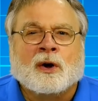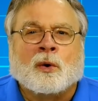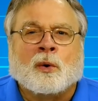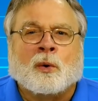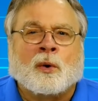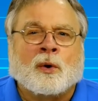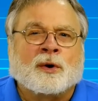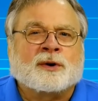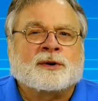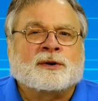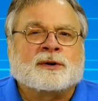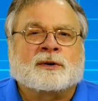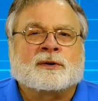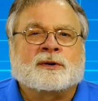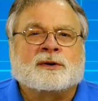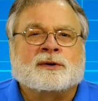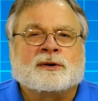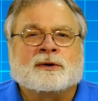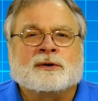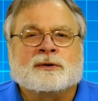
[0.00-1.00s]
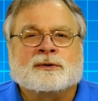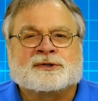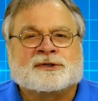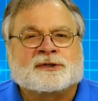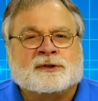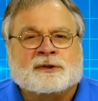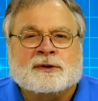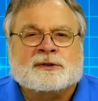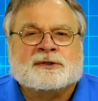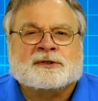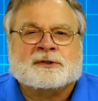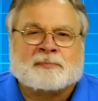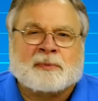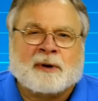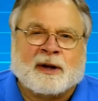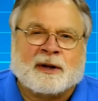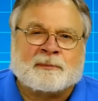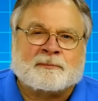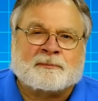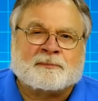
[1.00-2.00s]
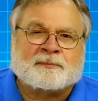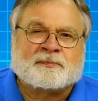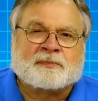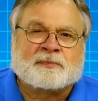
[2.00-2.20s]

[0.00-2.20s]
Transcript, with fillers: or you can use used pipe.